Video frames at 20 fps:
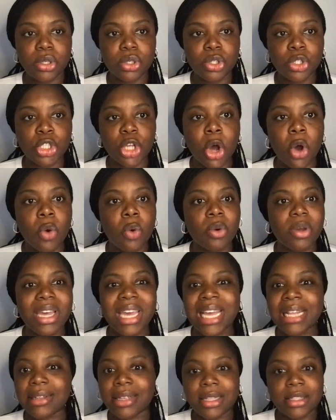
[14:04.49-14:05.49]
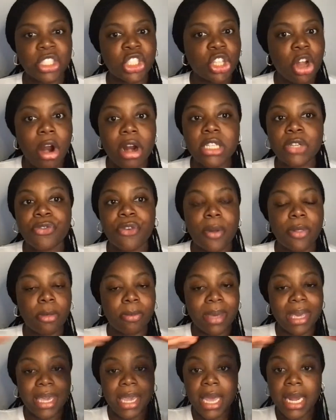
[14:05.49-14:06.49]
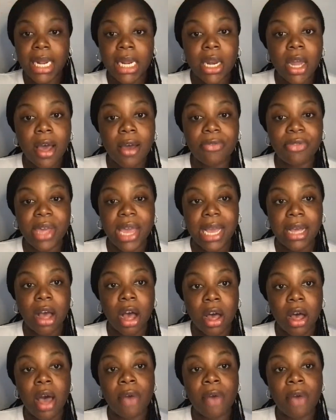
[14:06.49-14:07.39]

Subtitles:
So it starts from the beginning of the